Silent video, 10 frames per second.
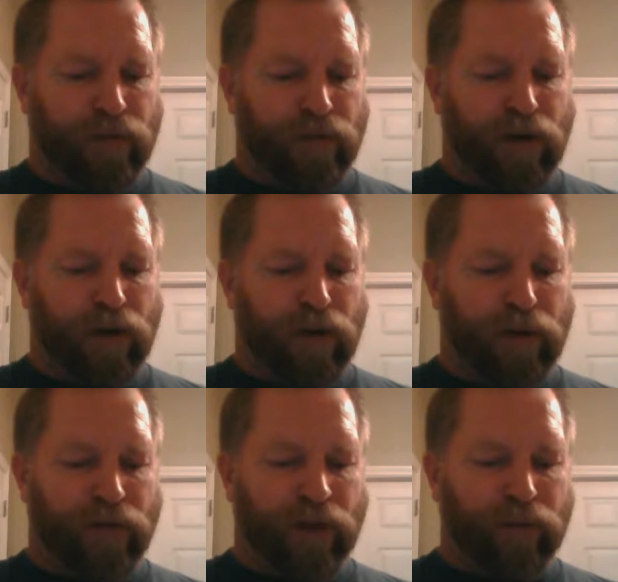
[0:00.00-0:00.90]
Fear
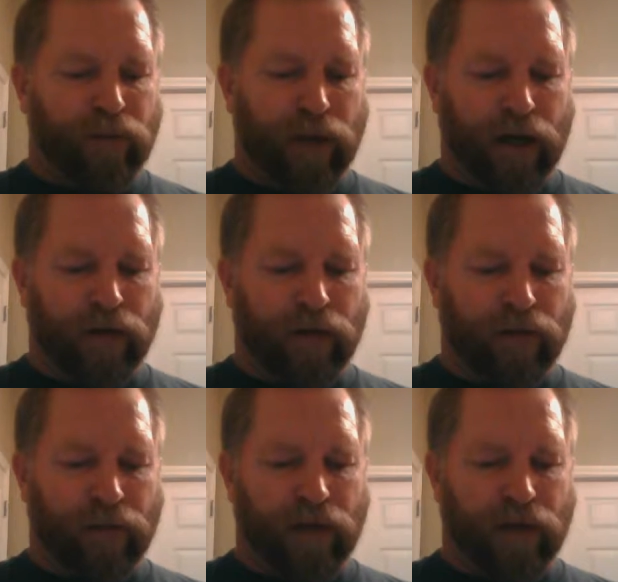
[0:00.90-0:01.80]
prevents me
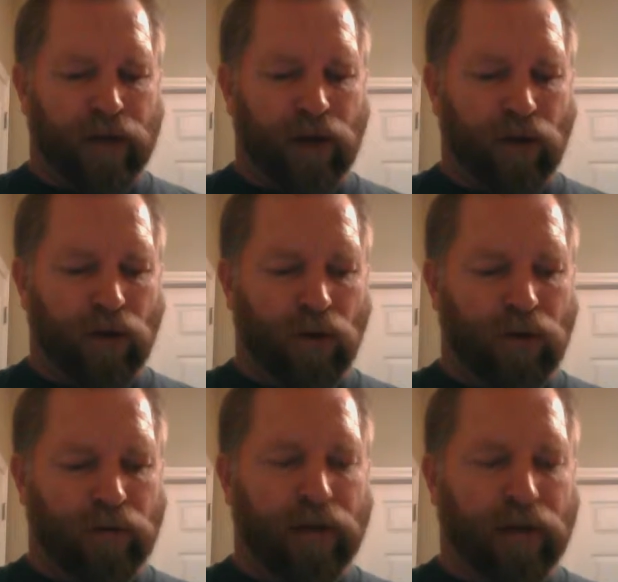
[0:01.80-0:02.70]
from giving you
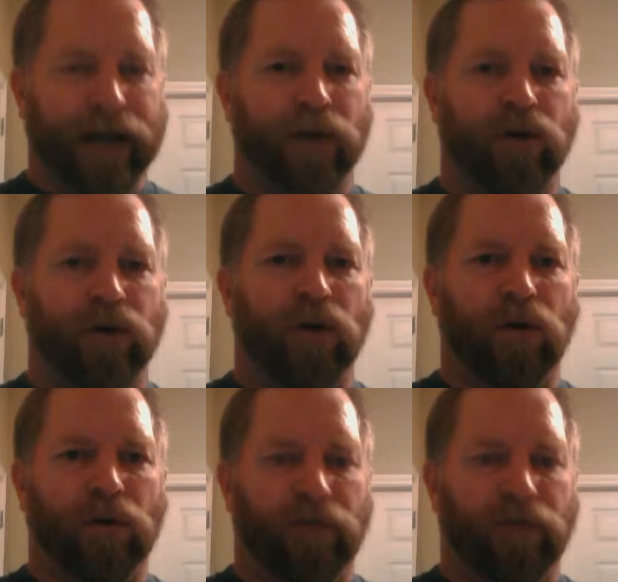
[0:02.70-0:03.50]
my control.